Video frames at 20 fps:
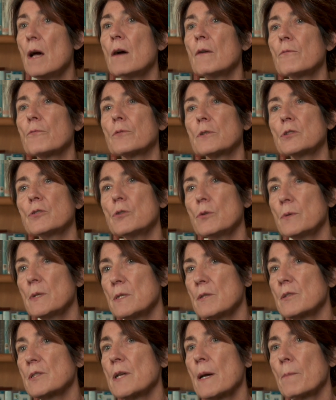for doing
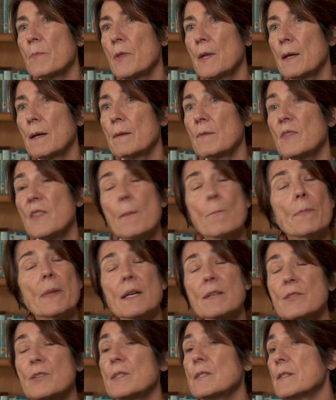something that
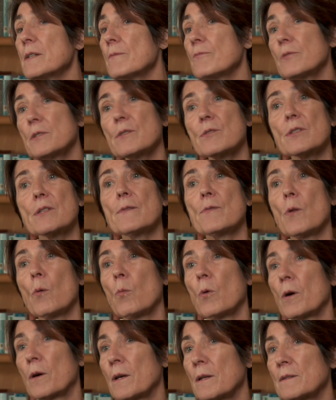makes a difference in the
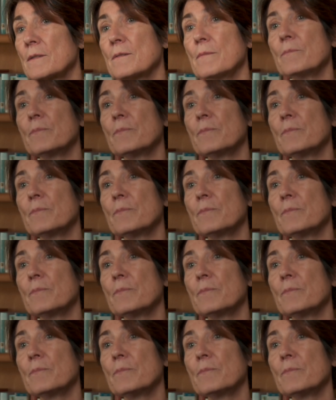world.